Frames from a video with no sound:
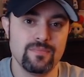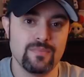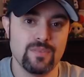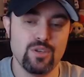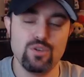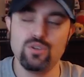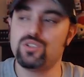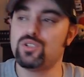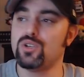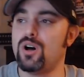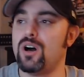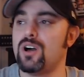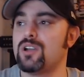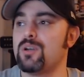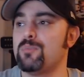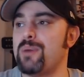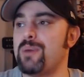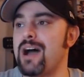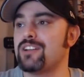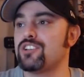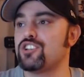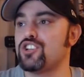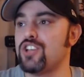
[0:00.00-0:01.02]
You talk
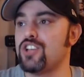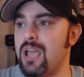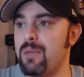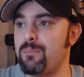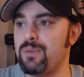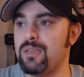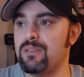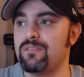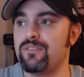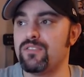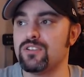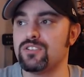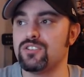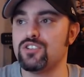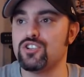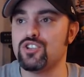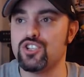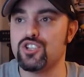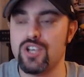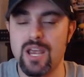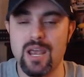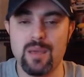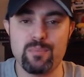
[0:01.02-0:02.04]
about champion versus
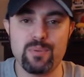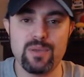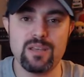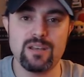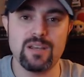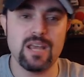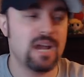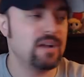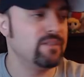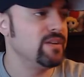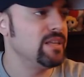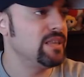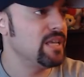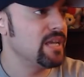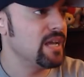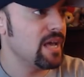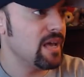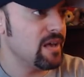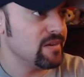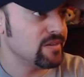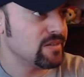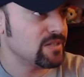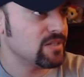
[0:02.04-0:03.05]
champion, everything
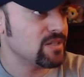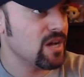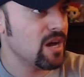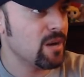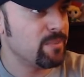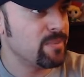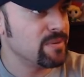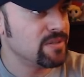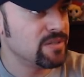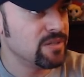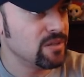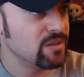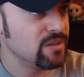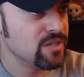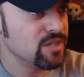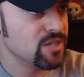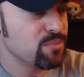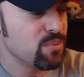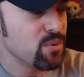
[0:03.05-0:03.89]
else up until this